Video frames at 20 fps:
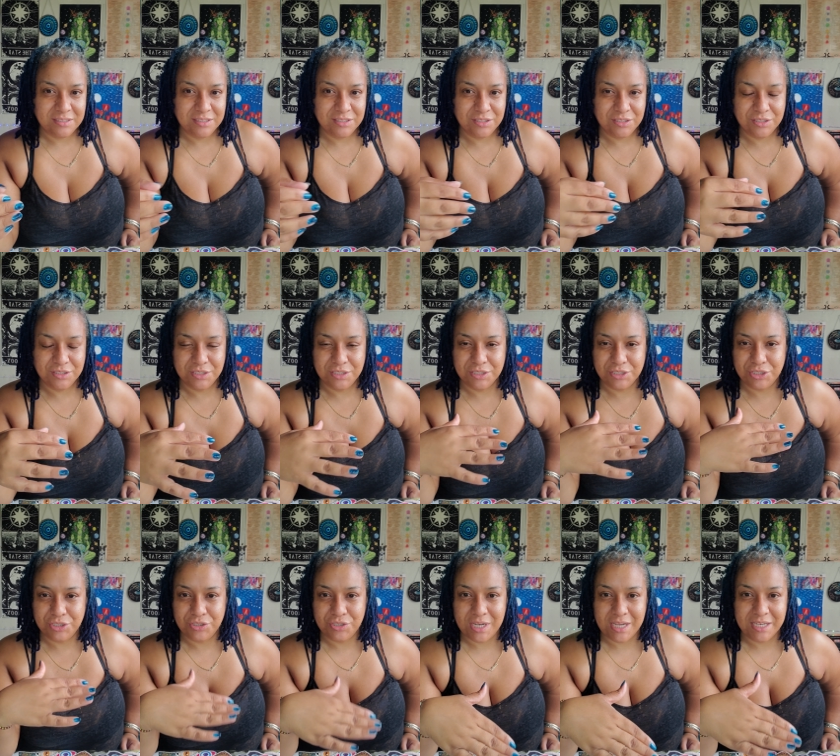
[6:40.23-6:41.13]
It's to
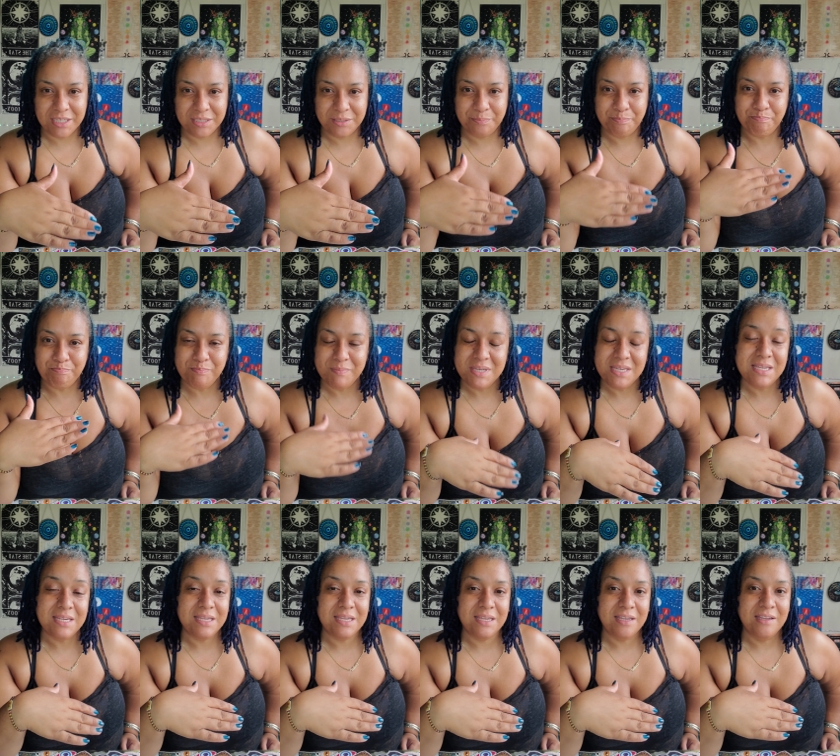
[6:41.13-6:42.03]
distract
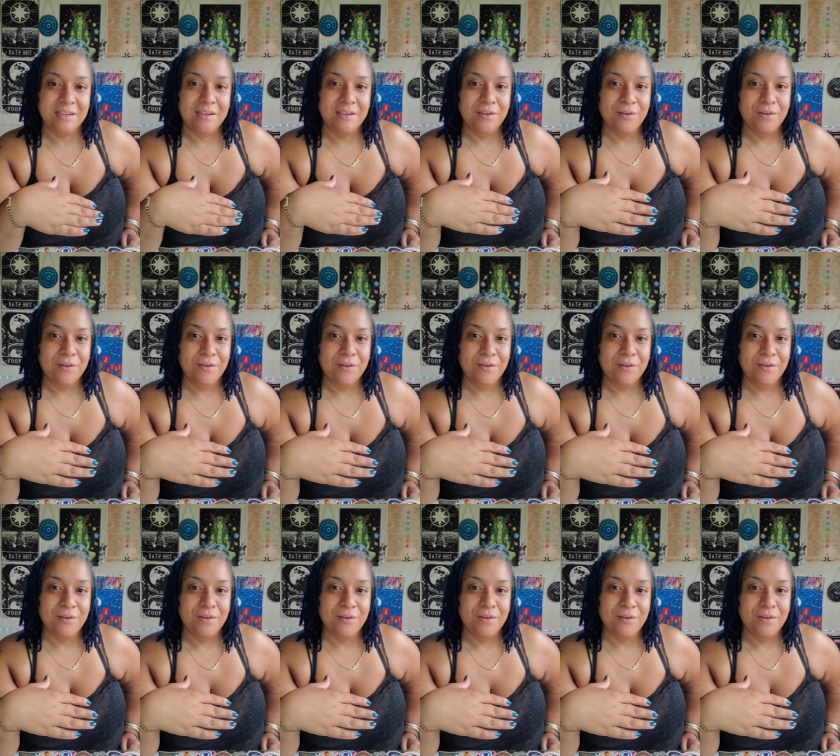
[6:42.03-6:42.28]
me